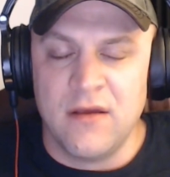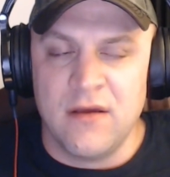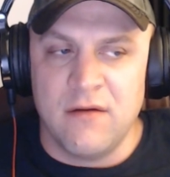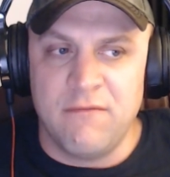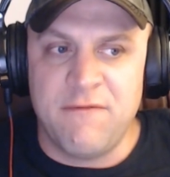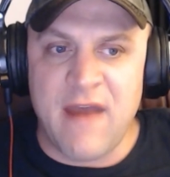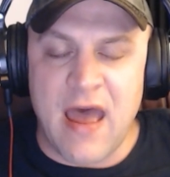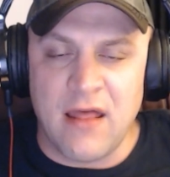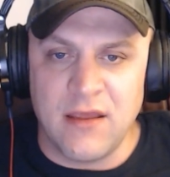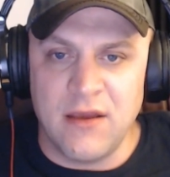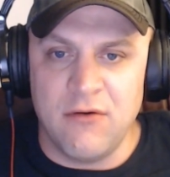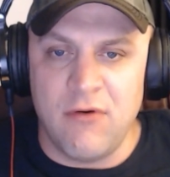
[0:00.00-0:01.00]

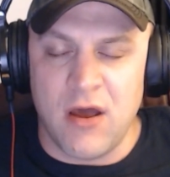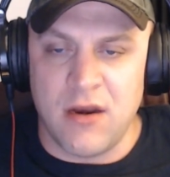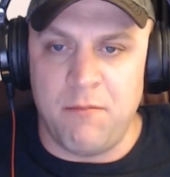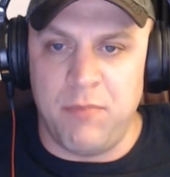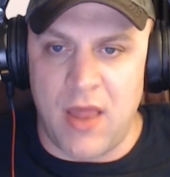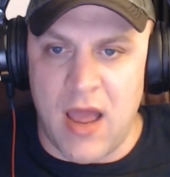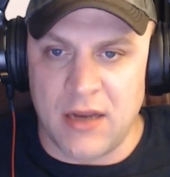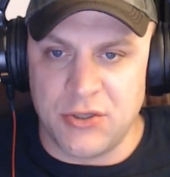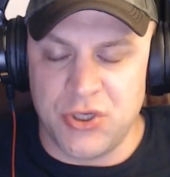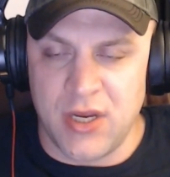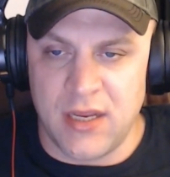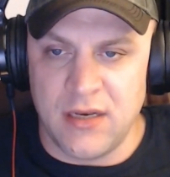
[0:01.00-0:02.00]
value on a
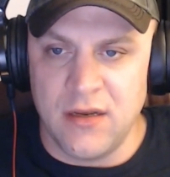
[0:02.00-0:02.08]
blockchain,